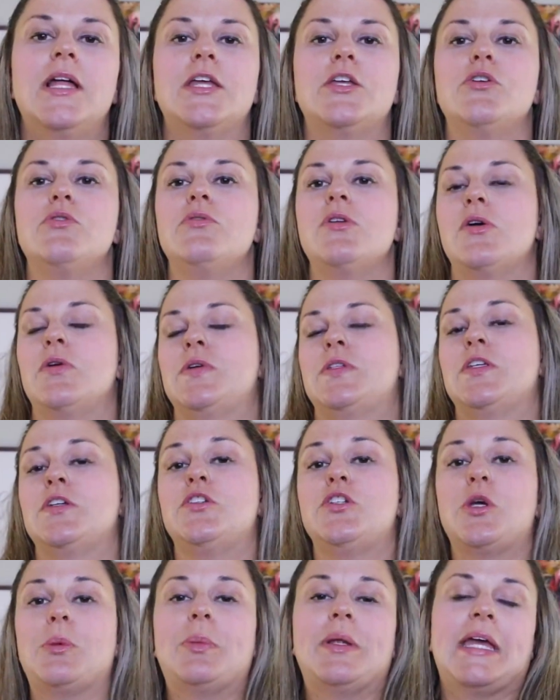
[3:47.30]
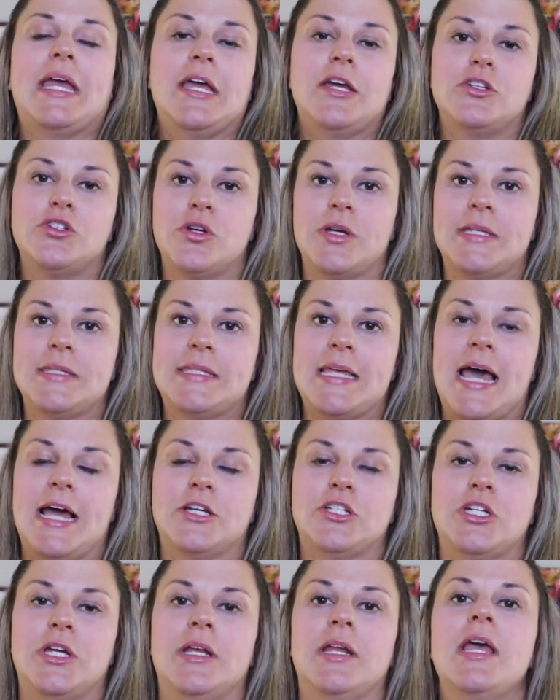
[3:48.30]
and you notice a duplicate
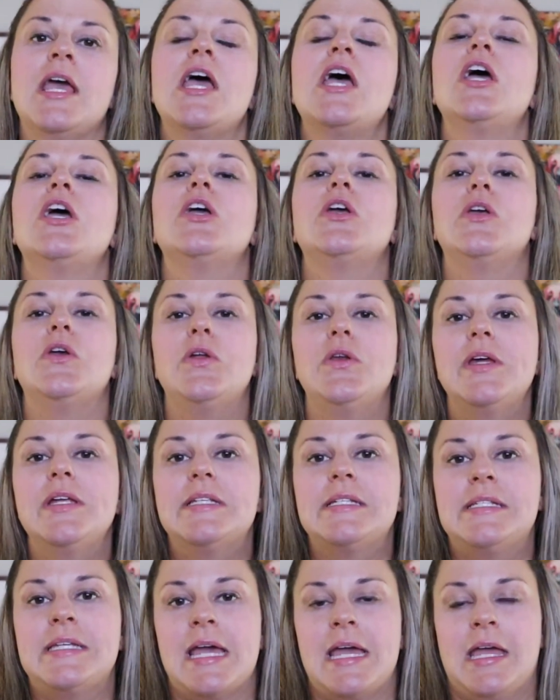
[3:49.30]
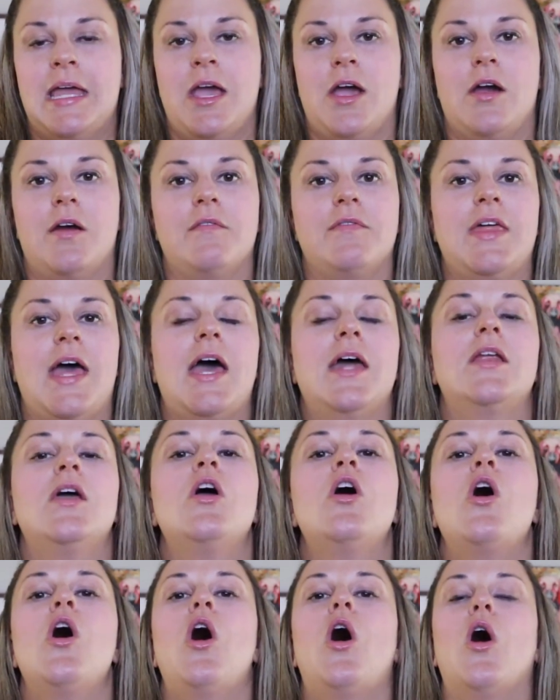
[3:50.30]
transaction, you need to take care of that.
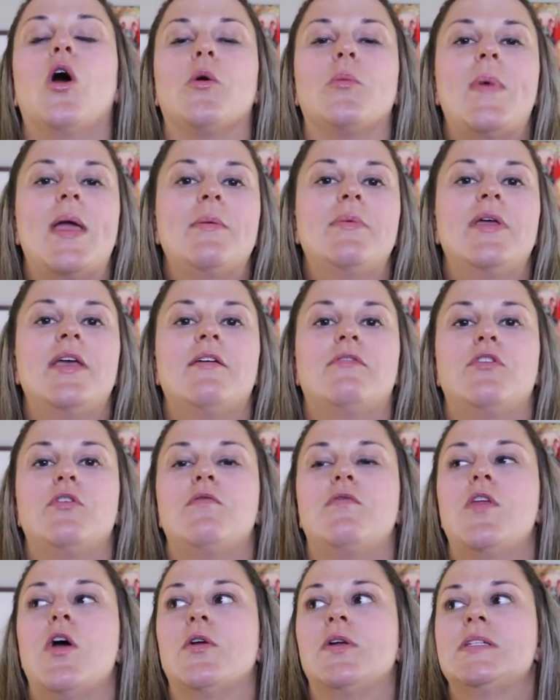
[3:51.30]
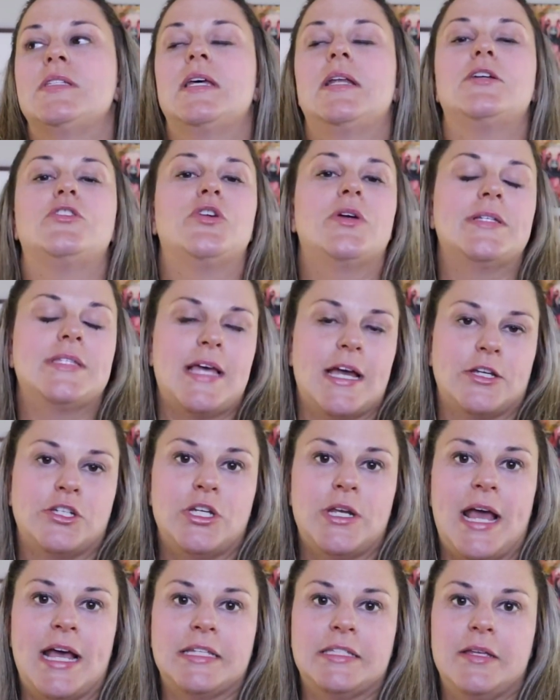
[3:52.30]
Or maybe if you've noticed that a
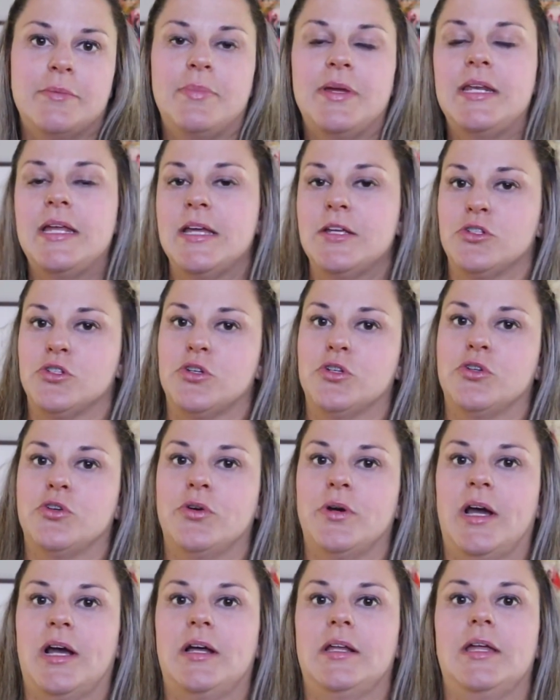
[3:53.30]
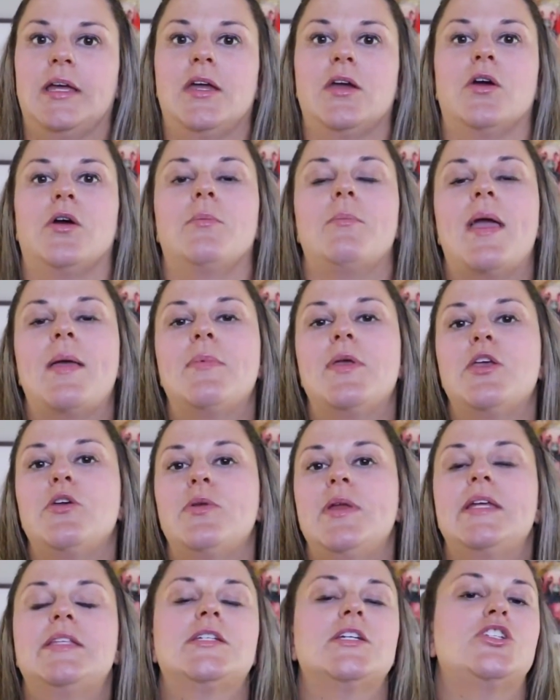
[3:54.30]
transaction hasn't been entered correctly, or maybe you
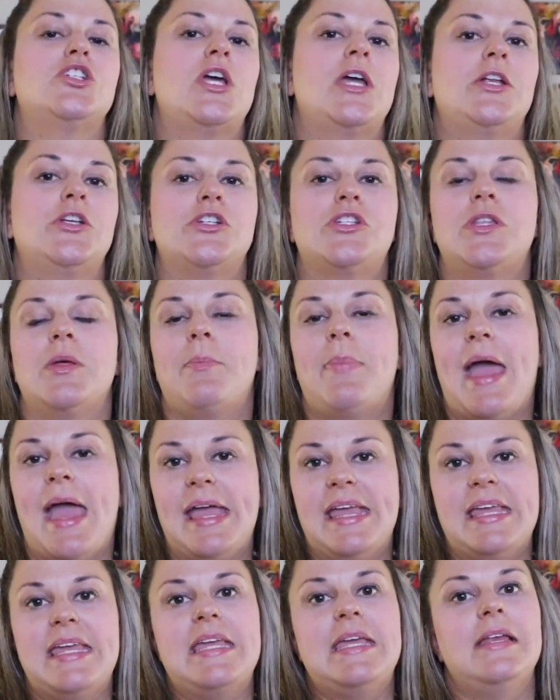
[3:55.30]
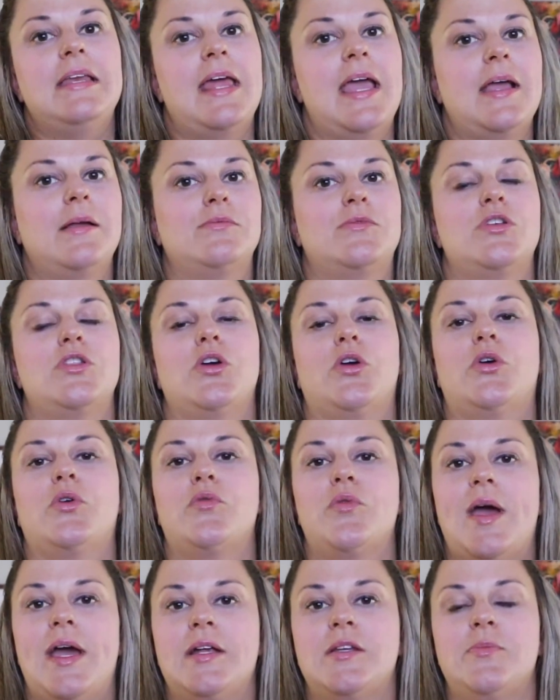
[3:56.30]
need to change the payee name to the
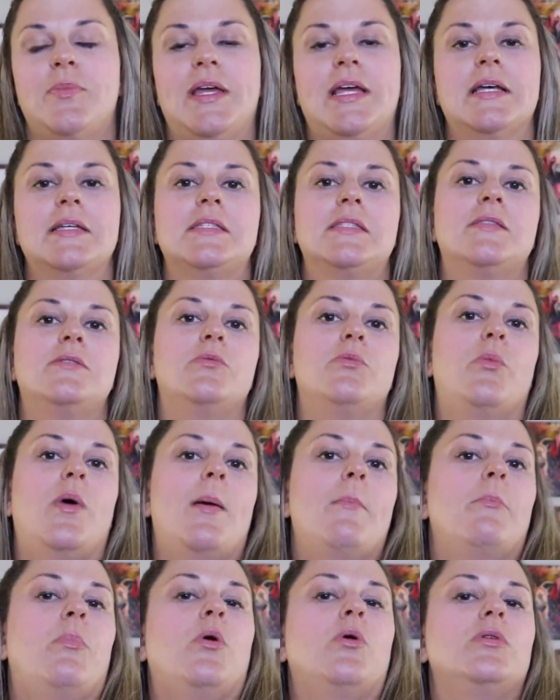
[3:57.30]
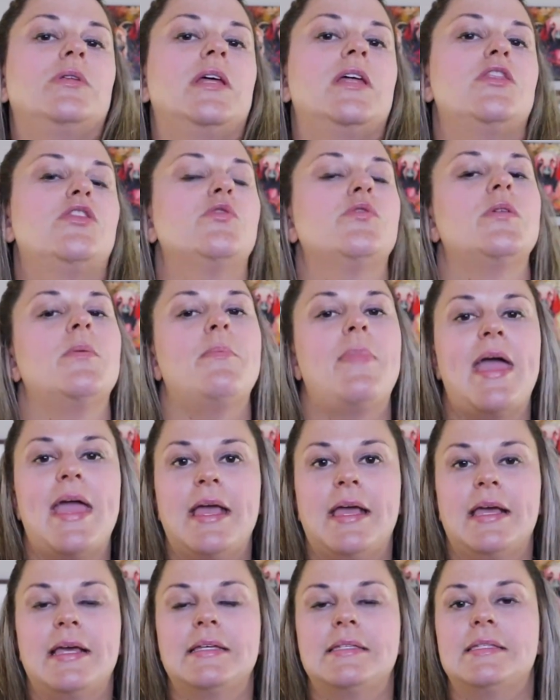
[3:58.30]
correct because what pulled in through the
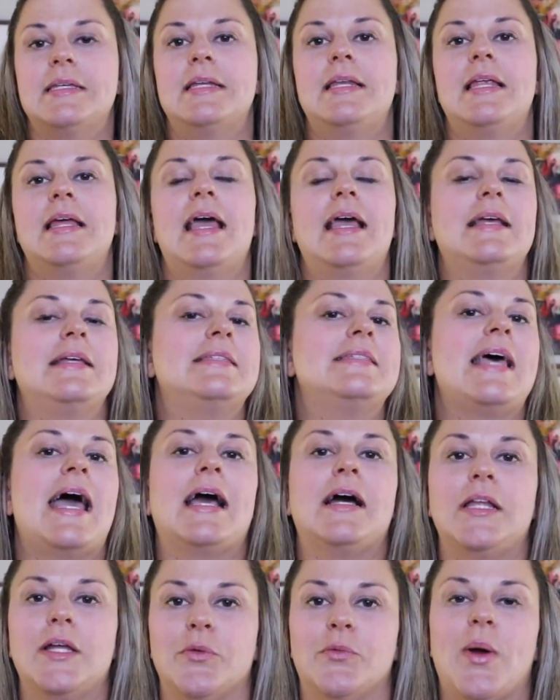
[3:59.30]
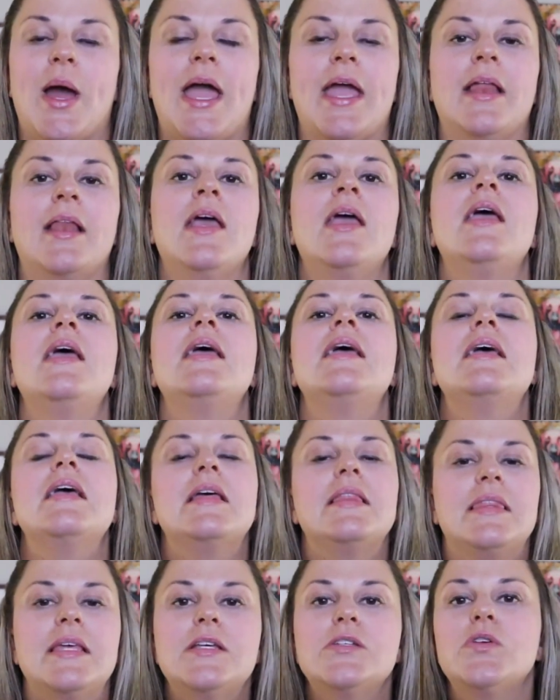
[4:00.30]
bank isn't exactly right.
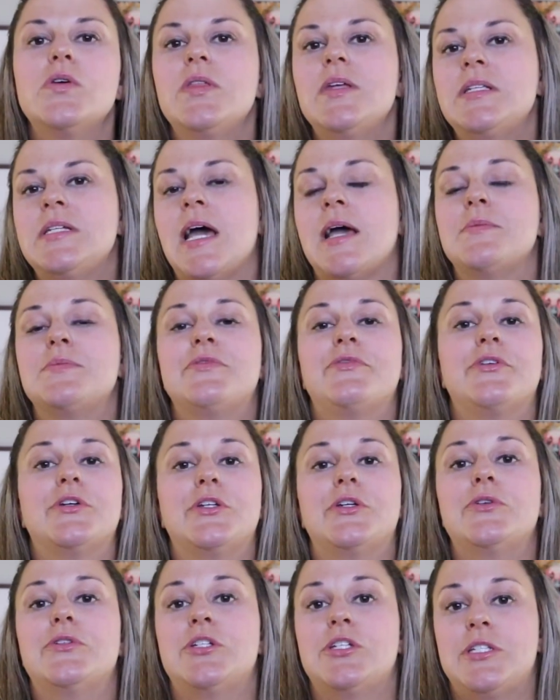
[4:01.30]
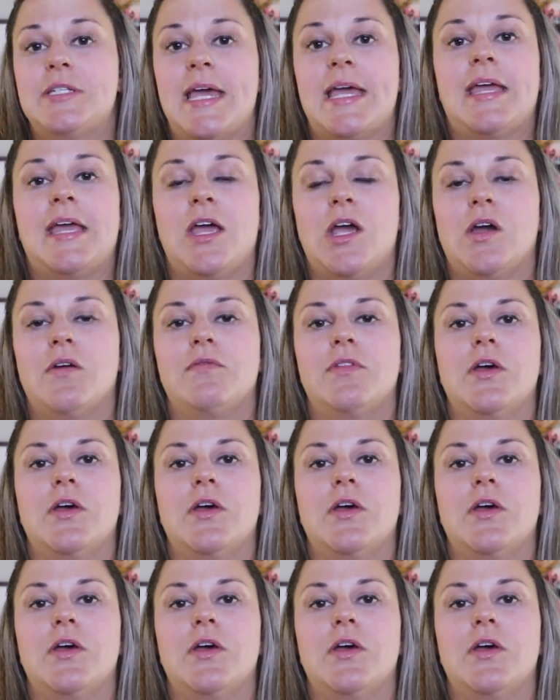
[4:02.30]
These are the times for you to take care of